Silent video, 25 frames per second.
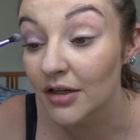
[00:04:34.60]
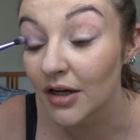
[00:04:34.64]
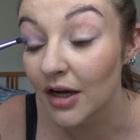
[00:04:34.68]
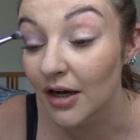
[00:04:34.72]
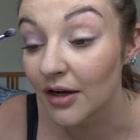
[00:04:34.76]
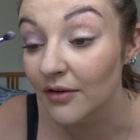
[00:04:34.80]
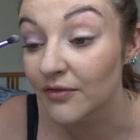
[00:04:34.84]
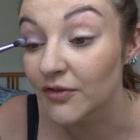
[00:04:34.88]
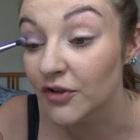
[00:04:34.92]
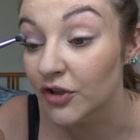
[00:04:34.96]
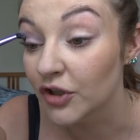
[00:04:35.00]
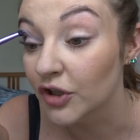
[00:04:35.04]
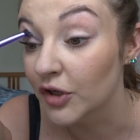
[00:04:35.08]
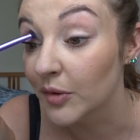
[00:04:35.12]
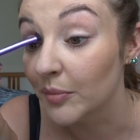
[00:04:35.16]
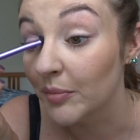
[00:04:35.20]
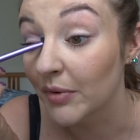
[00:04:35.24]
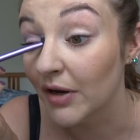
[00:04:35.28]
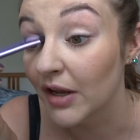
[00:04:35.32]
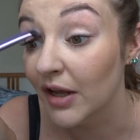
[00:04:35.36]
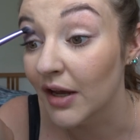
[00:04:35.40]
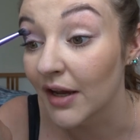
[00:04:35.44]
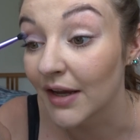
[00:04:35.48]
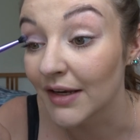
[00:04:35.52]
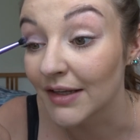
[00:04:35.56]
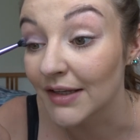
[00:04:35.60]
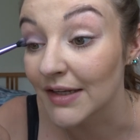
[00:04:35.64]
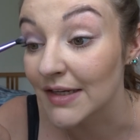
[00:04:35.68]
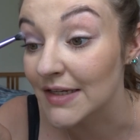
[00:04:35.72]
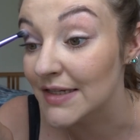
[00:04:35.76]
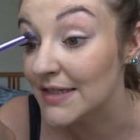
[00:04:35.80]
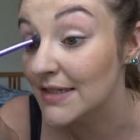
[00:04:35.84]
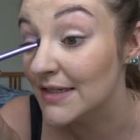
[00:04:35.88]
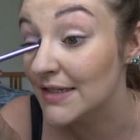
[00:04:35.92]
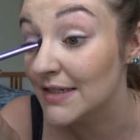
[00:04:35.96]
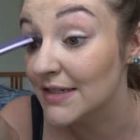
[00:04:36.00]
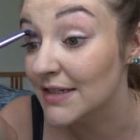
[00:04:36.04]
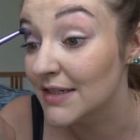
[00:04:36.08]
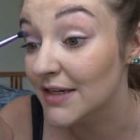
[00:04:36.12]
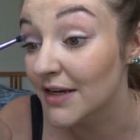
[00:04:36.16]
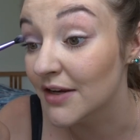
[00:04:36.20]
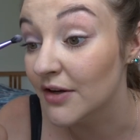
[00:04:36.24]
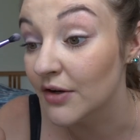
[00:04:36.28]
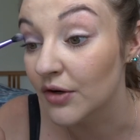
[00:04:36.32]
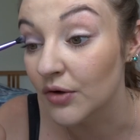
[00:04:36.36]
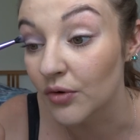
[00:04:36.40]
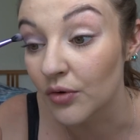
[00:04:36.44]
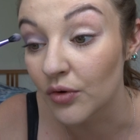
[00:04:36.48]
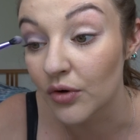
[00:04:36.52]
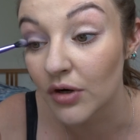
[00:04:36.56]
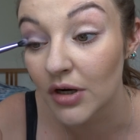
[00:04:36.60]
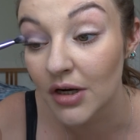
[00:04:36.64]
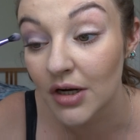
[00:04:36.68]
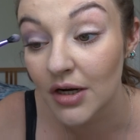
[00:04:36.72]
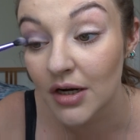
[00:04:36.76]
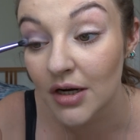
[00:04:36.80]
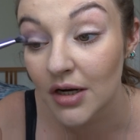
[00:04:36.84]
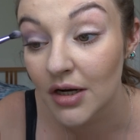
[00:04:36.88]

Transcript: after you apply it and it still